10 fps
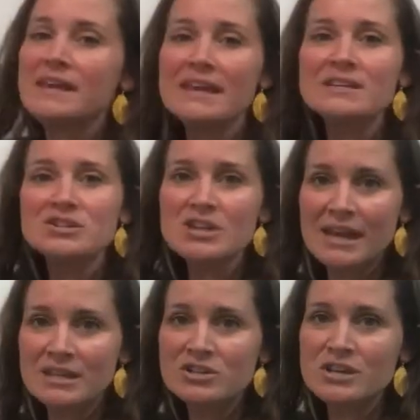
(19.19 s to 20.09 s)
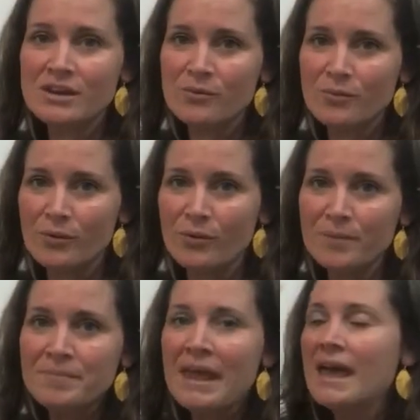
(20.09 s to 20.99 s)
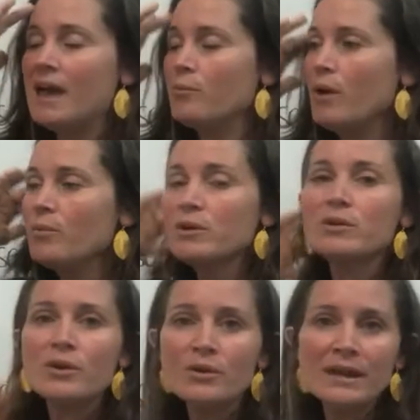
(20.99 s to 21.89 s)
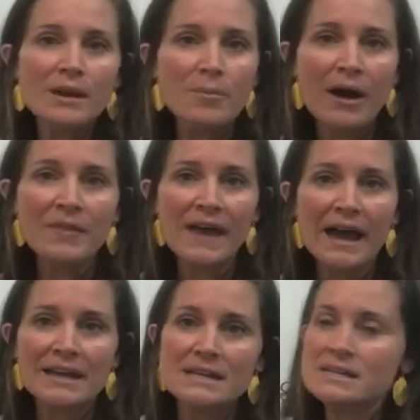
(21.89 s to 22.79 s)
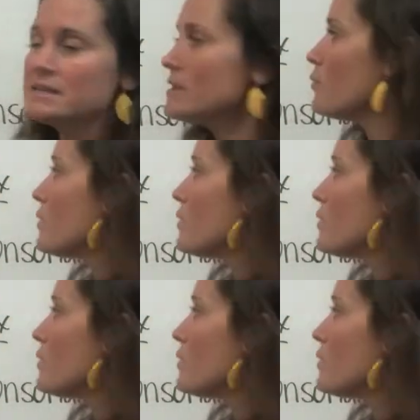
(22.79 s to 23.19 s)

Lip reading: the changing rule. And what we're learning about that is that